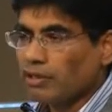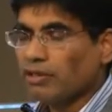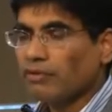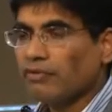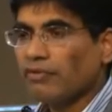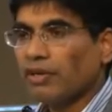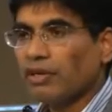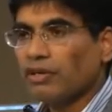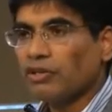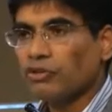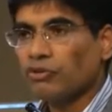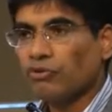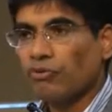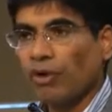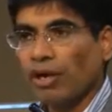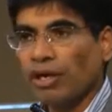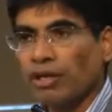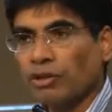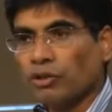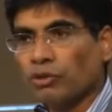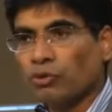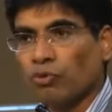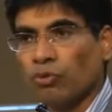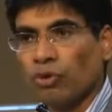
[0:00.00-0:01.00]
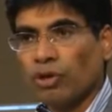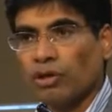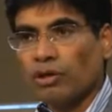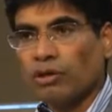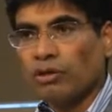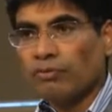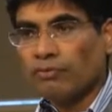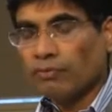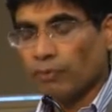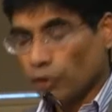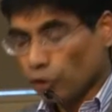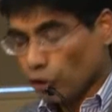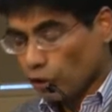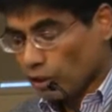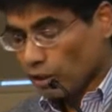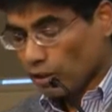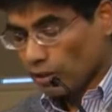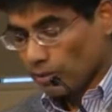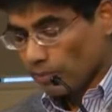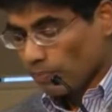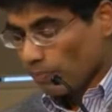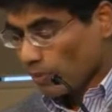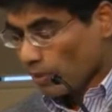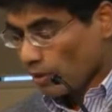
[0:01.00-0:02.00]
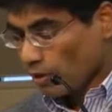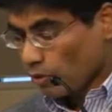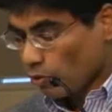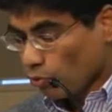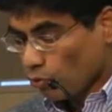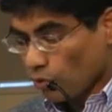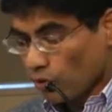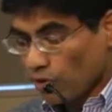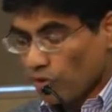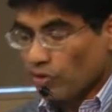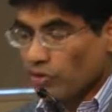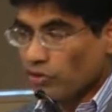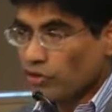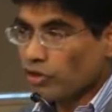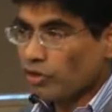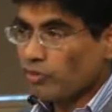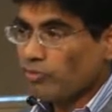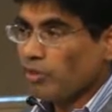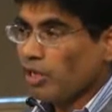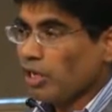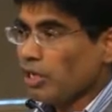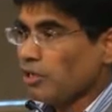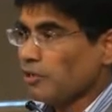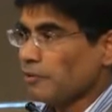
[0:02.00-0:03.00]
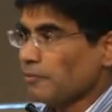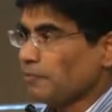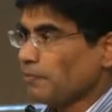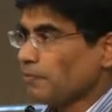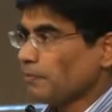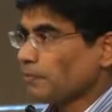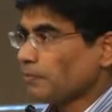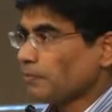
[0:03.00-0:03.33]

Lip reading: That's a very strange way of putting it. What does it mean?